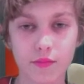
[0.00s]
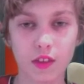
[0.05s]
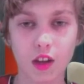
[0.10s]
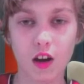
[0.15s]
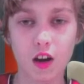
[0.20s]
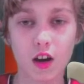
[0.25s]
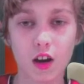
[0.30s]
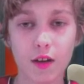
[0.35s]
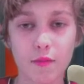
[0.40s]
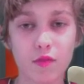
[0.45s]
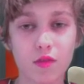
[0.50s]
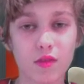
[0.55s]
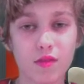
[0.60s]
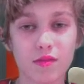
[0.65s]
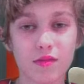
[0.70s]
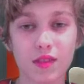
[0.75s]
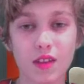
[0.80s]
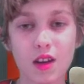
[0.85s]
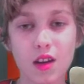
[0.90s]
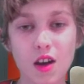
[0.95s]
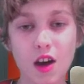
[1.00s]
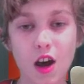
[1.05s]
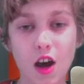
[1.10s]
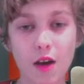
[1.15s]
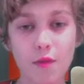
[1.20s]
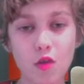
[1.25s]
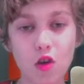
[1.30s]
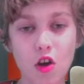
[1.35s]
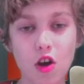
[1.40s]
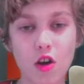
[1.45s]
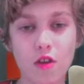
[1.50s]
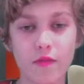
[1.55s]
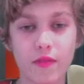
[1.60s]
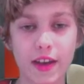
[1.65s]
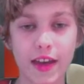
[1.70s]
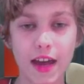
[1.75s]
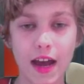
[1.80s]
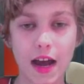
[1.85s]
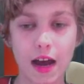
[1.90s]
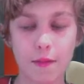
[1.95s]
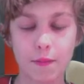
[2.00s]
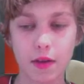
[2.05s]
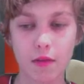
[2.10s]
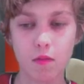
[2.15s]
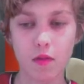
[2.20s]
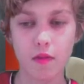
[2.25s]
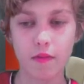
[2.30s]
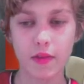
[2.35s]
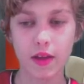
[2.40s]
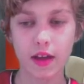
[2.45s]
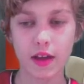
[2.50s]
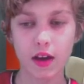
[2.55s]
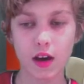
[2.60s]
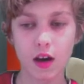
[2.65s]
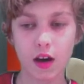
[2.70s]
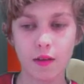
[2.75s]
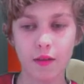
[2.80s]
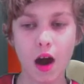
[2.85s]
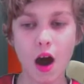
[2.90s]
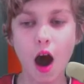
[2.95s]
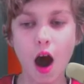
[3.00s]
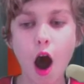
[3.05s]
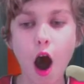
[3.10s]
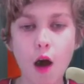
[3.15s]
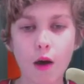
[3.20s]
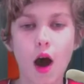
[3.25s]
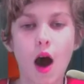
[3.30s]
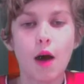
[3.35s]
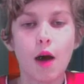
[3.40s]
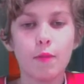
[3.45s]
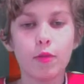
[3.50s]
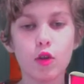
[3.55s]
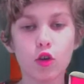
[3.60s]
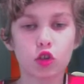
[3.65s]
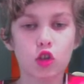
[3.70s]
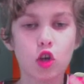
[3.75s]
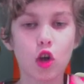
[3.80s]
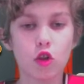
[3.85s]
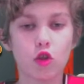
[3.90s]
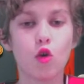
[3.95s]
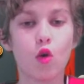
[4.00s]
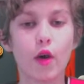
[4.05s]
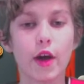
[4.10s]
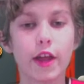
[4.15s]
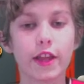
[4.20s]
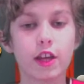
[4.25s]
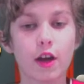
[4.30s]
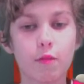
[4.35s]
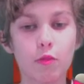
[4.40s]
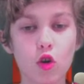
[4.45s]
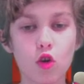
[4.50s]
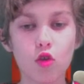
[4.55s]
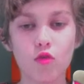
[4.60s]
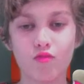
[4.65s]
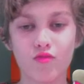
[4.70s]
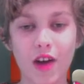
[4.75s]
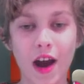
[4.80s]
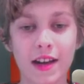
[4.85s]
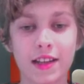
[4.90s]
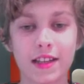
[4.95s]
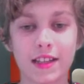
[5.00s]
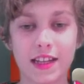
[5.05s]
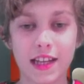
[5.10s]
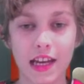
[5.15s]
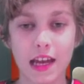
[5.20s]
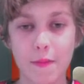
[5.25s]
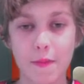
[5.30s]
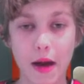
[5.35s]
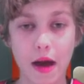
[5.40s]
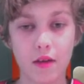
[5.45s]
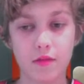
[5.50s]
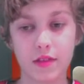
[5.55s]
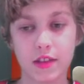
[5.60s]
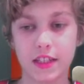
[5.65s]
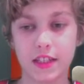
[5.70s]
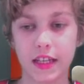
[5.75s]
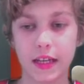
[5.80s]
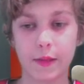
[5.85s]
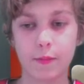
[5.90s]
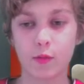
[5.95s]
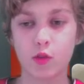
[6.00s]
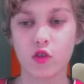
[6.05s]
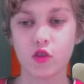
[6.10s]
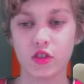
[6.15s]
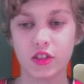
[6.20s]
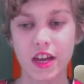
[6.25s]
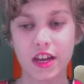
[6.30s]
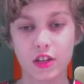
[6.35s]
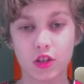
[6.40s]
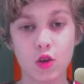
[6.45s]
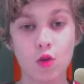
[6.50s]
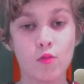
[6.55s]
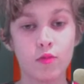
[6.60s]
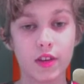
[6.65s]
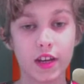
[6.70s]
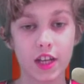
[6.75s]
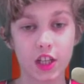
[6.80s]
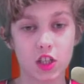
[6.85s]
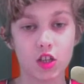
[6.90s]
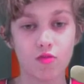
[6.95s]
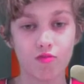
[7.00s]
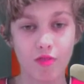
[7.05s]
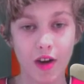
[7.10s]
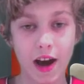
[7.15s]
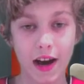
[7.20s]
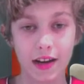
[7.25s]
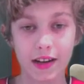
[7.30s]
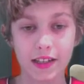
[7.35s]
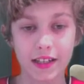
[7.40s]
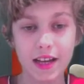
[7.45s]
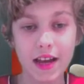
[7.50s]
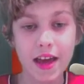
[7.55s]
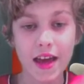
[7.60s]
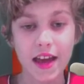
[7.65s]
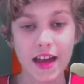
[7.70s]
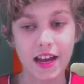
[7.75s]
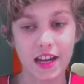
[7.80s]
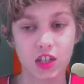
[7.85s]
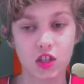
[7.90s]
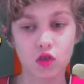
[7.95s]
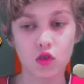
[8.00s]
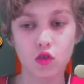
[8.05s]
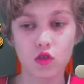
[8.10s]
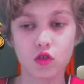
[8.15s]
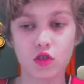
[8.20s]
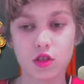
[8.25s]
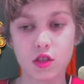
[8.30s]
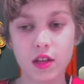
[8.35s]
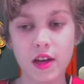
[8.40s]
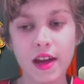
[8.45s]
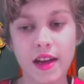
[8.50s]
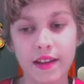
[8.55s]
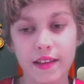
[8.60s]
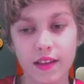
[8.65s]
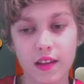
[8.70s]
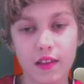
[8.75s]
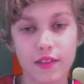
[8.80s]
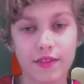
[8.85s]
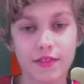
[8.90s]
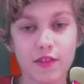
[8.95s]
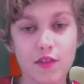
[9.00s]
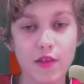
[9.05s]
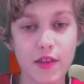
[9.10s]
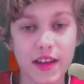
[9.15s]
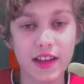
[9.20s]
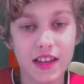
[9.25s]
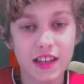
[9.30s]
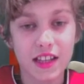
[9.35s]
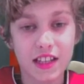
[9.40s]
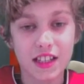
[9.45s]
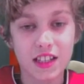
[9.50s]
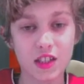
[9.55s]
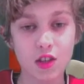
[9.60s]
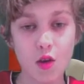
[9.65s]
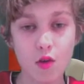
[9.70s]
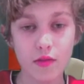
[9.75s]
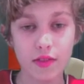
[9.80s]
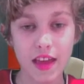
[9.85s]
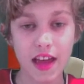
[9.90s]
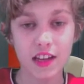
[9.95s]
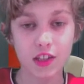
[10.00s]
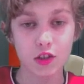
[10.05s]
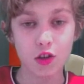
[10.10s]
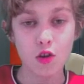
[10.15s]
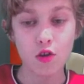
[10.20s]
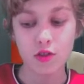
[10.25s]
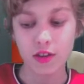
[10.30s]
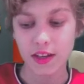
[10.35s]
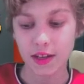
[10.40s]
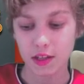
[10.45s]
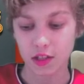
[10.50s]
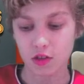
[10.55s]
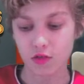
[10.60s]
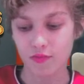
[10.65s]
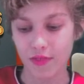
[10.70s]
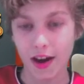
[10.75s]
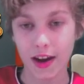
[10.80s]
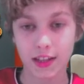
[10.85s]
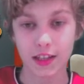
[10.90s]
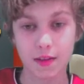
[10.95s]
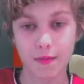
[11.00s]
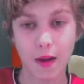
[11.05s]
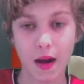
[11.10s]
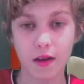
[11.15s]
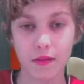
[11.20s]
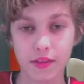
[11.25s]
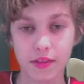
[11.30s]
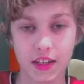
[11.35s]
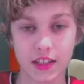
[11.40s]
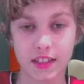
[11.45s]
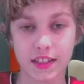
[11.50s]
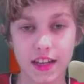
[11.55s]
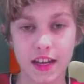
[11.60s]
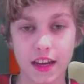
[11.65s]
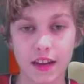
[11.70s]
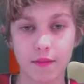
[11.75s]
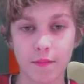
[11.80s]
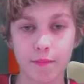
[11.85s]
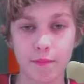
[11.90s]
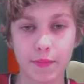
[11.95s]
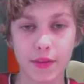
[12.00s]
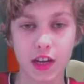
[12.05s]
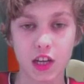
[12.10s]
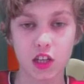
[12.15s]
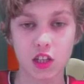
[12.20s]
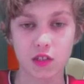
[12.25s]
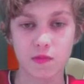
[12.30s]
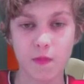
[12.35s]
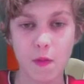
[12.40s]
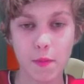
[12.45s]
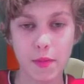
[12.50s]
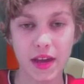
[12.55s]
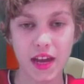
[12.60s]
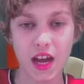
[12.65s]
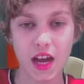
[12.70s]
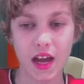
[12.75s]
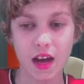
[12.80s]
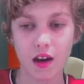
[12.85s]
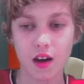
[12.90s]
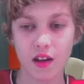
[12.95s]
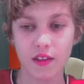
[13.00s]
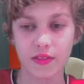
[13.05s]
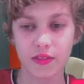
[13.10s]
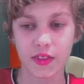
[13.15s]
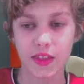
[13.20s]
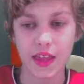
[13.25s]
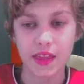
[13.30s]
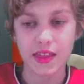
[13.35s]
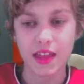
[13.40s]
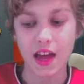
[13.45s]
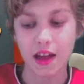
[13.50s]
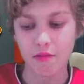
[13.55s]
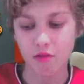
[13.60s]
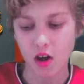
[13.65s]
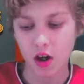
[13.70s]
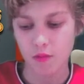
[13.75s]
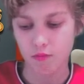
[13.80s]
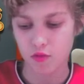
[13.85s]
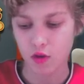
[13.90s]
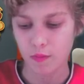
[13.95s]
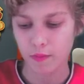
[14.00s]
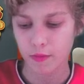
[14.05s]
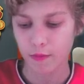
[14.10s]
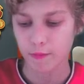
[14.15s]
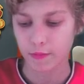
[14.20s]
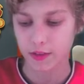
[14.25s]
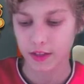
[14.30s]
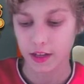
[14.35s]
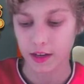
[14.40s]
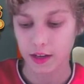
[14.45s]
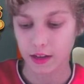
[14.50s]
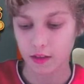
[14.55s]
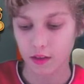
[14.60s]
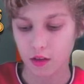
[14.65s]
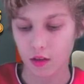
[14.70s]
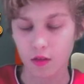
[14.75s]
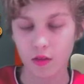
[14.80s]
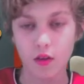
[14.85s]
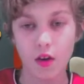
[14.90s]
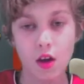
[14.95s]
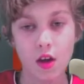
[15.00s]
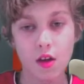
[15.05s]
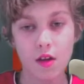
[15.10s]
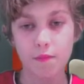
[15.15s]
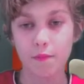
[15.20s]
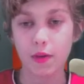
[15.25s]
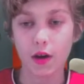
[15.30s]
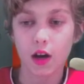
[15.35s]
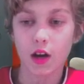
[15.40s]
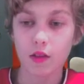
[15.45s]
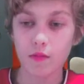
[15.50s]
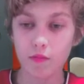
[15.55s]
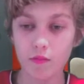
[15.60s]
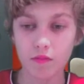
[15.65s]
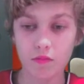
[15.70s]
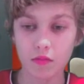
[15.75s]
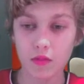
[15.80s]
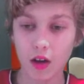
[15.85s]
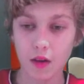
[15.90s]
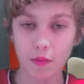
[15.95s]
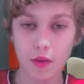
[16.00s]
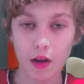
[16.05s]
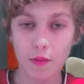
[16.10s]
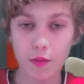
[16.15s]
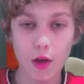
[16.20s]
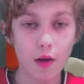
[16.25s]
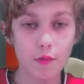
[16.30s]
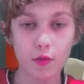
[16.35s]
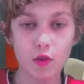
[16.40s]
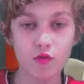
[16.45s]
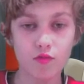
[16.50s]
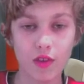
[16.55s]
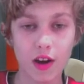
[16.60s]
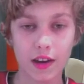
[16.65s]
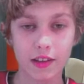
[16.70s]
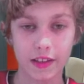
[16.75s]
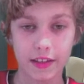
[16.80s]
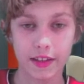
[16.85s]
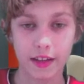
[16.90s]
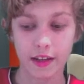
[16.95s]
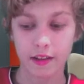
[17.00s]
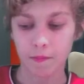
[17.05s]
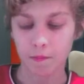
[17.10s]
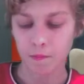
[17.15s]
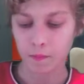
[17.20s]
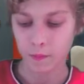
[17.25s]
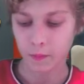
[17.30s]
I'm I'm not overly happy with it. I, I, I'm not annoyed. I'm not ranting about the team because there's no need to rant. It's not no, it's no. There's no need to rant about team because for me, th- there are problems in it though. But I'm, I'm, I'm not ranting.